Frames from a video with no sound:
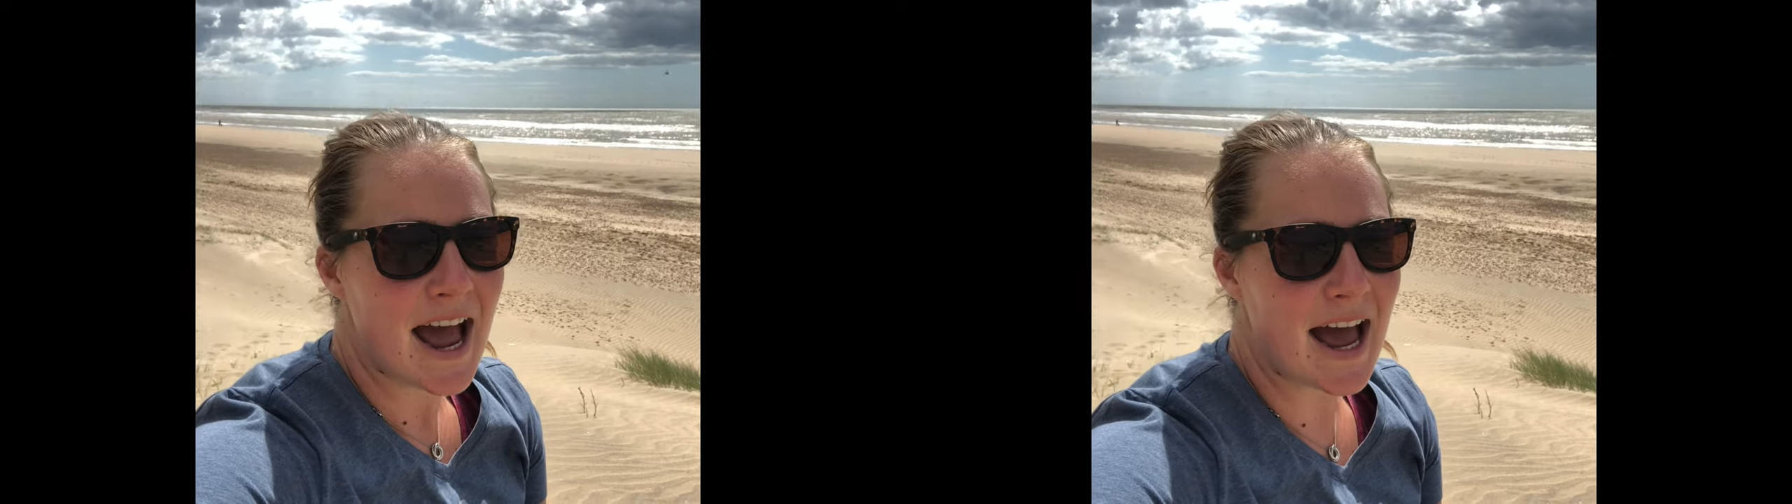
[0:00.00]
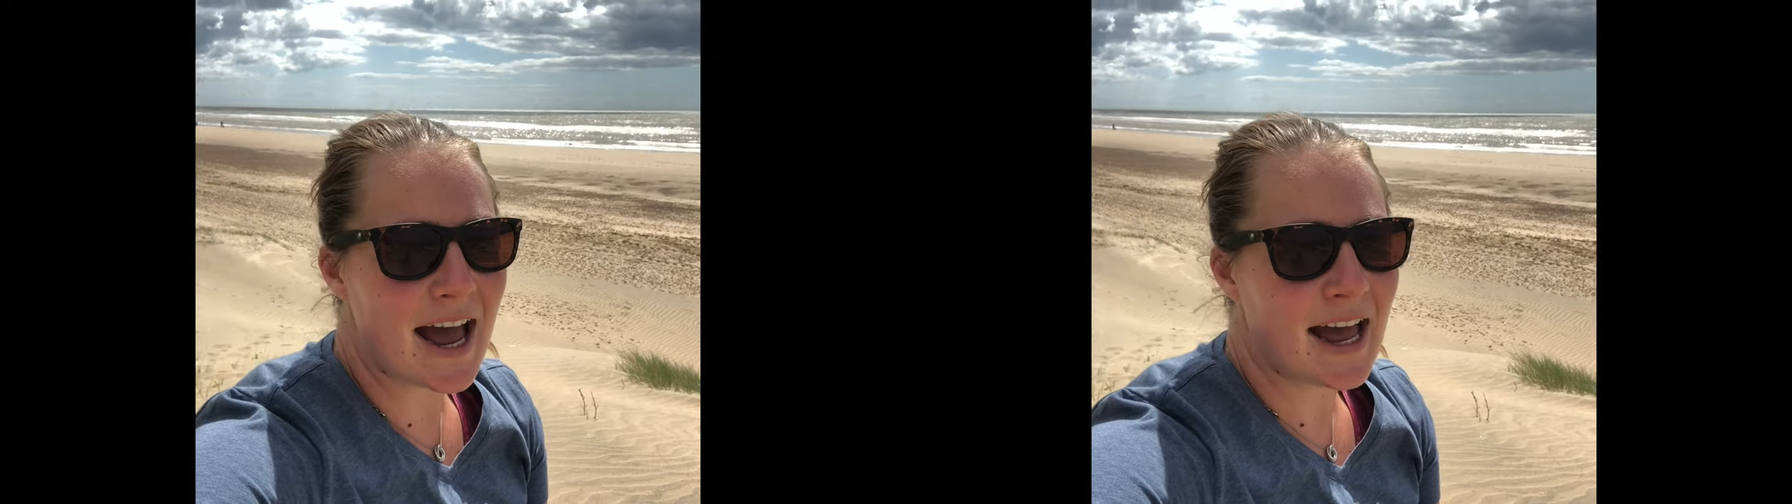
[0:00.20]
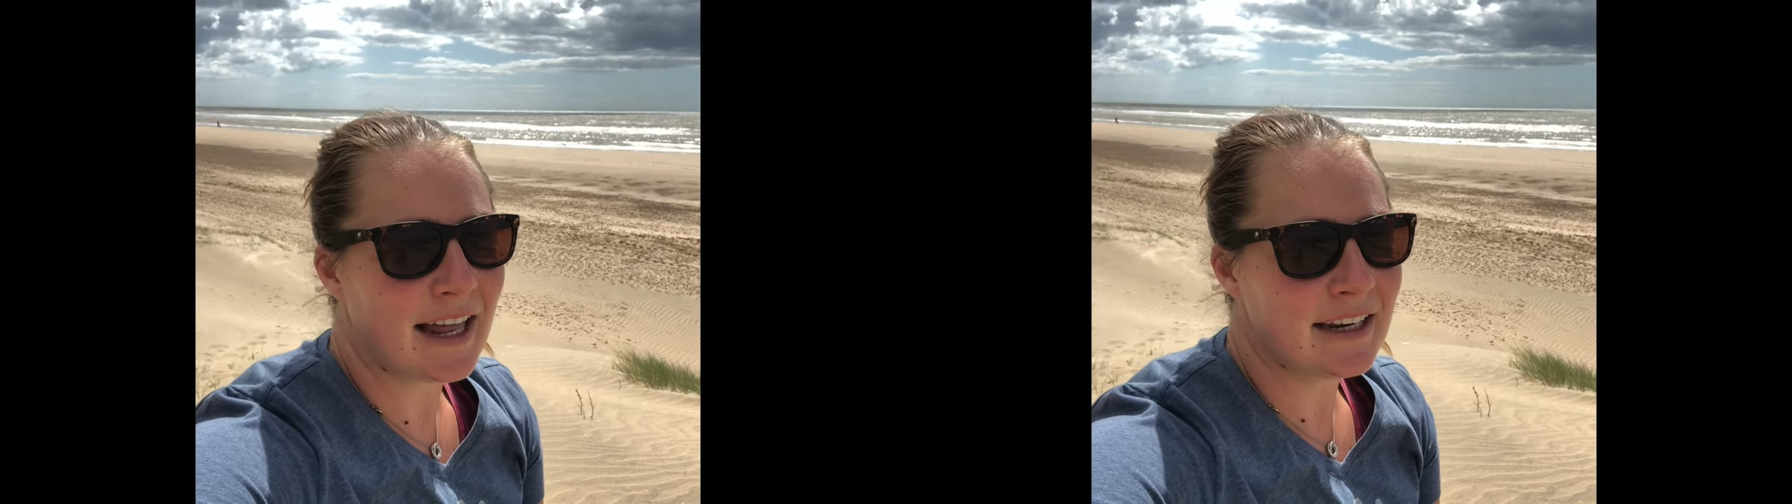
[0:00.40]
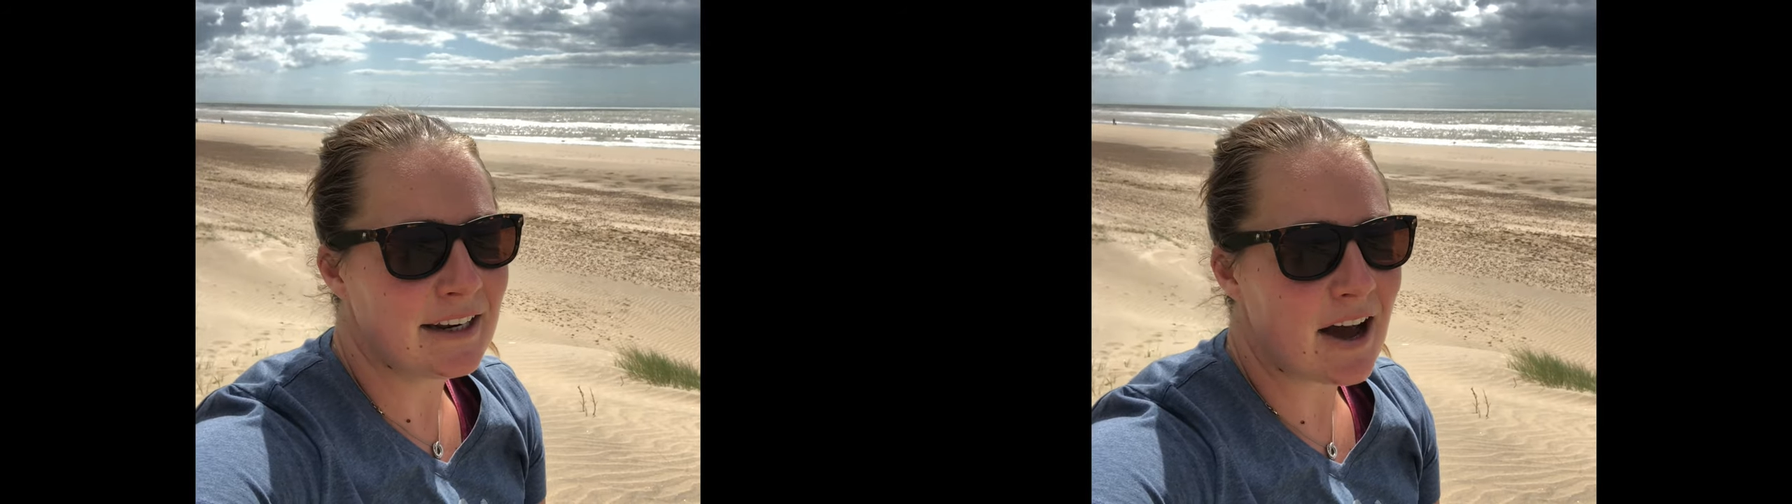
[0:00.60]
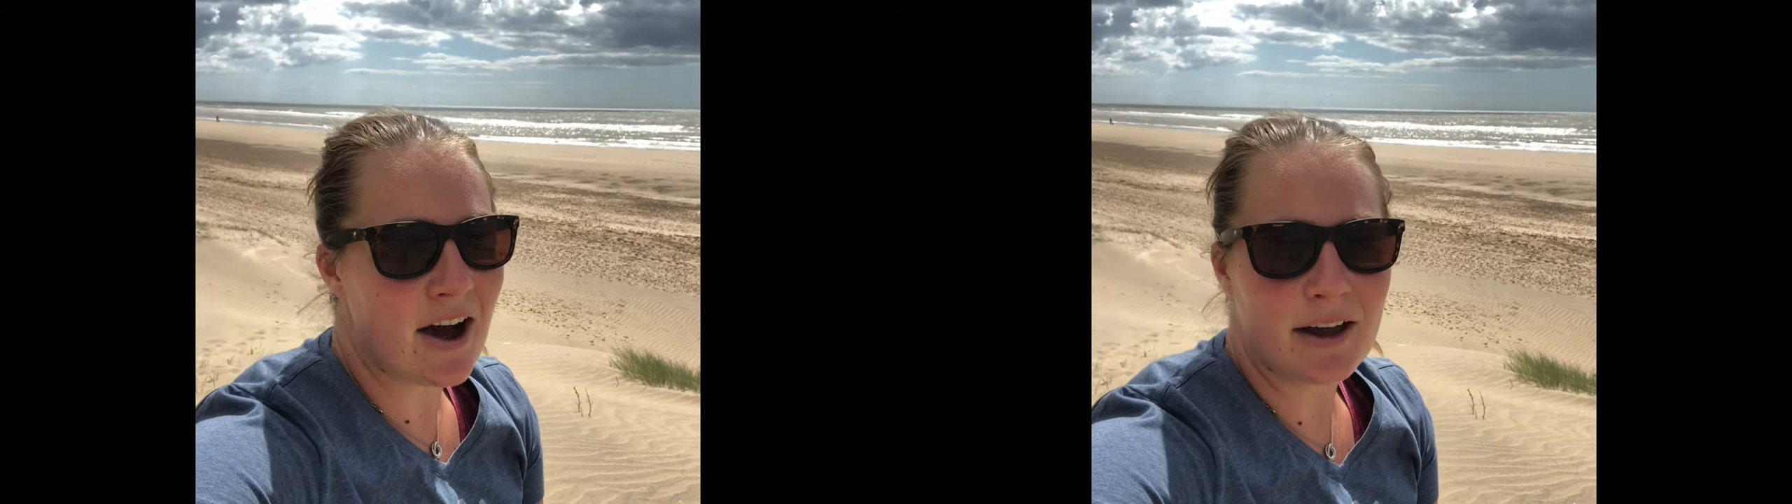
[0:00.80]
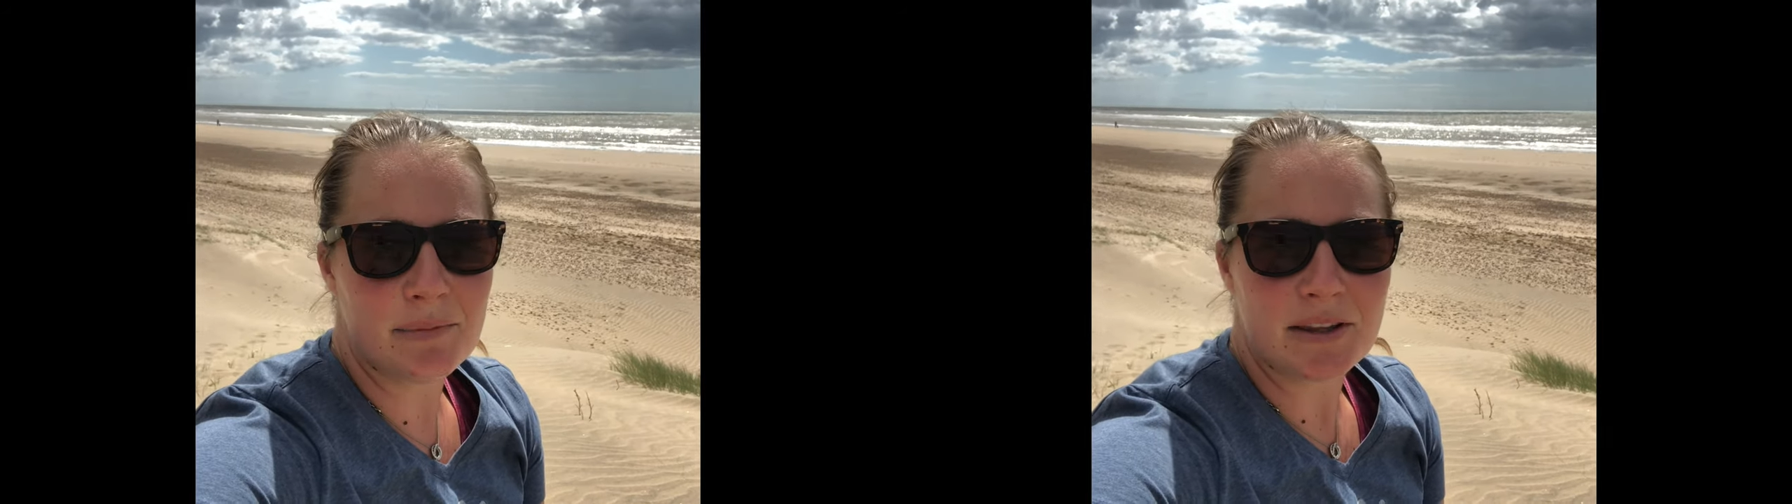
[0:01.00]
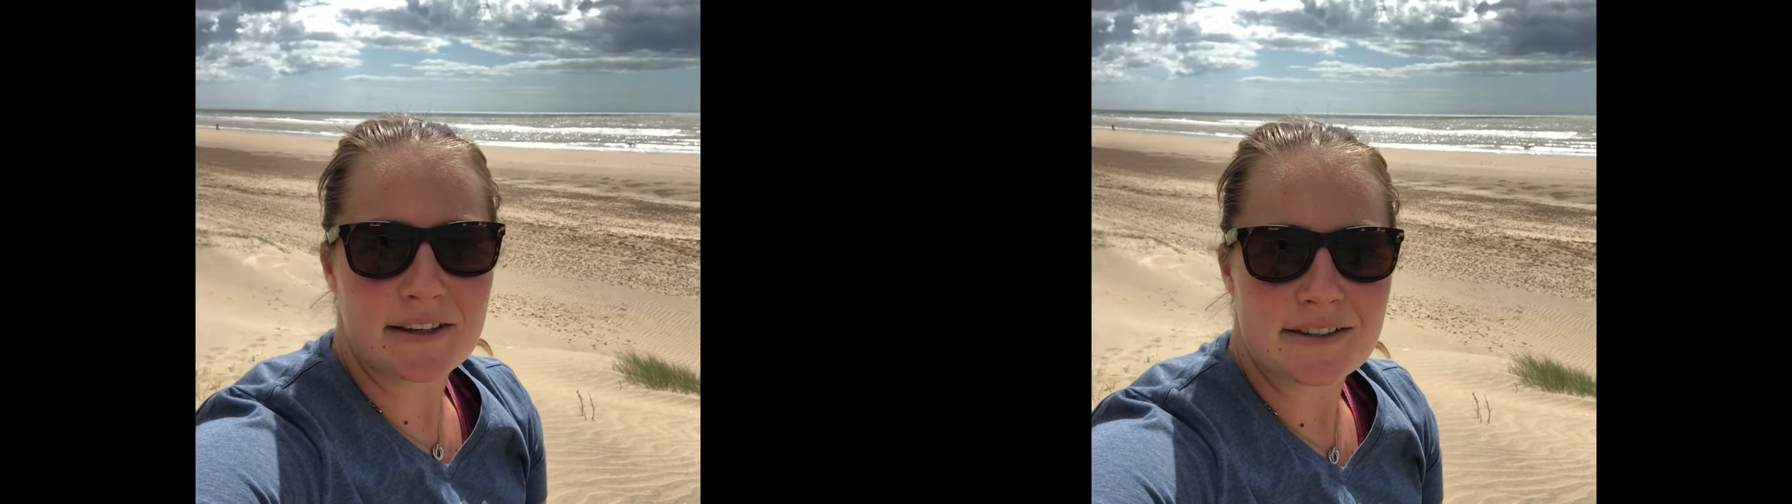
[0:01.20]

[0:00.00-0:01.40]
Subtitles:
and I'm at the